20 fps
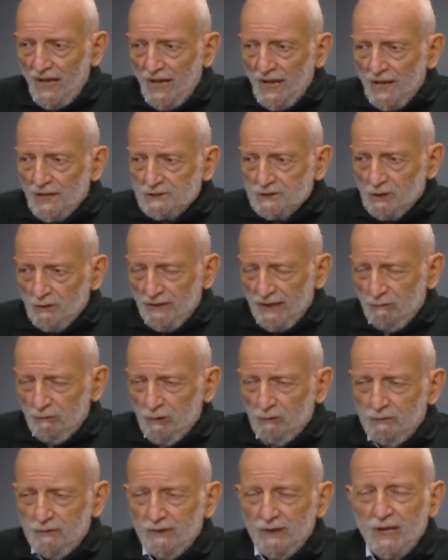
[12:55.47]
So they
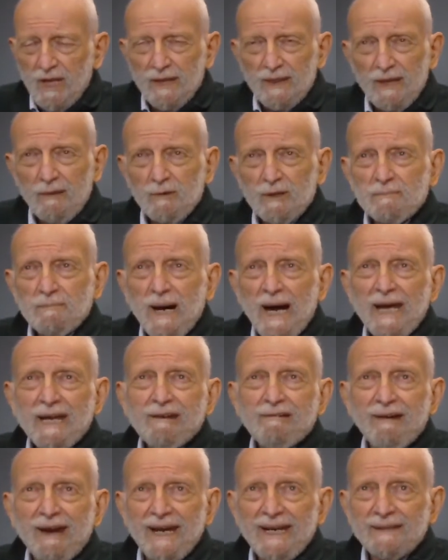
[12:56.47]
would
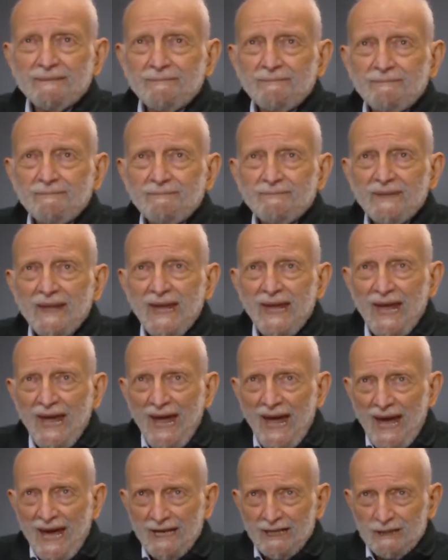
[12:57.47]
migrate,
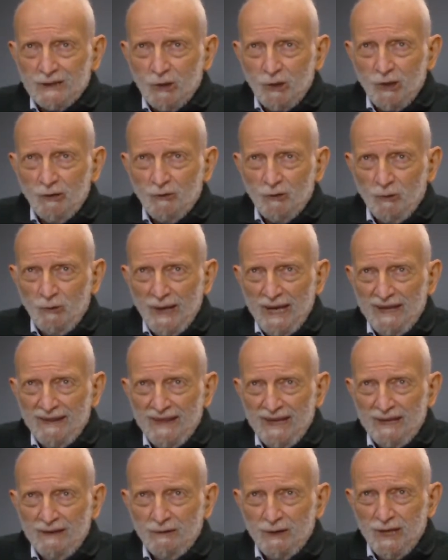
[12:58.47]
and along the way
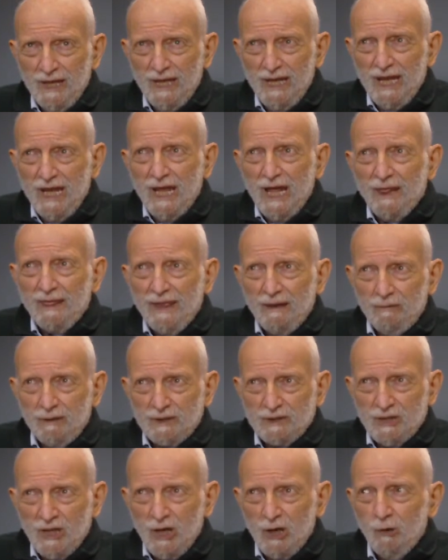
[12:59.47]
they
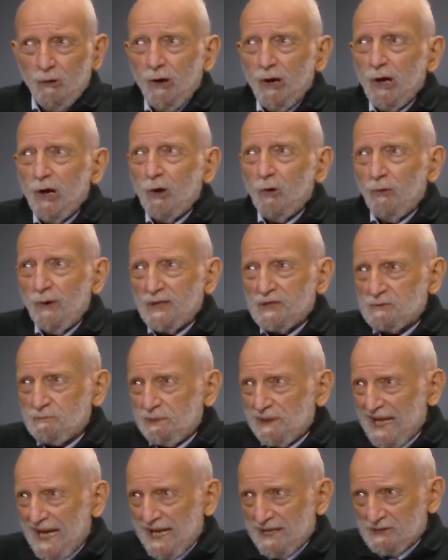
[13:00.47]
would know which
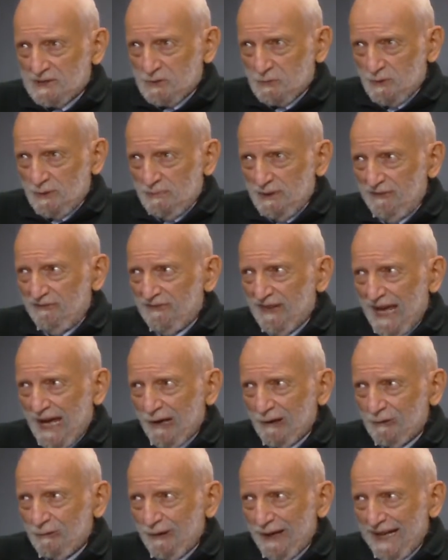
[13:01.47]
plants would be
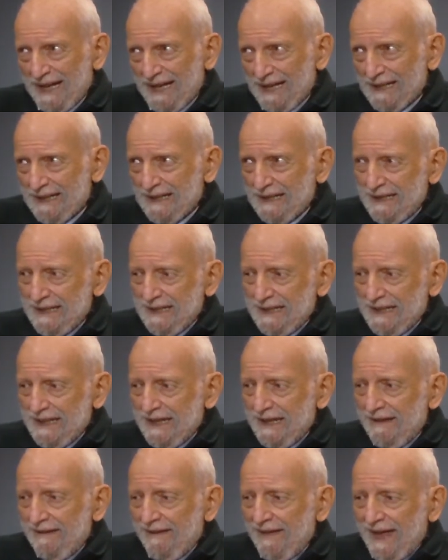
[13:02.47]
found where
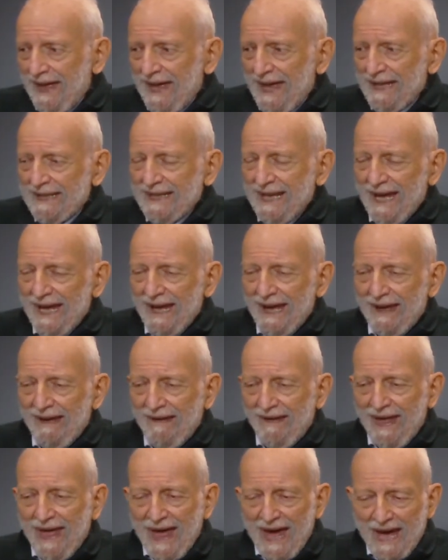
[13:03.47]
and
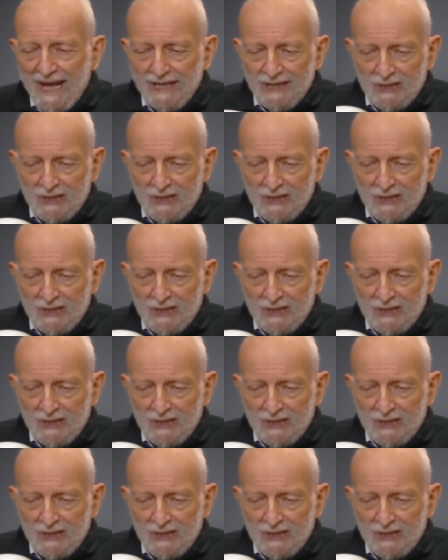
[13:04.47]
how to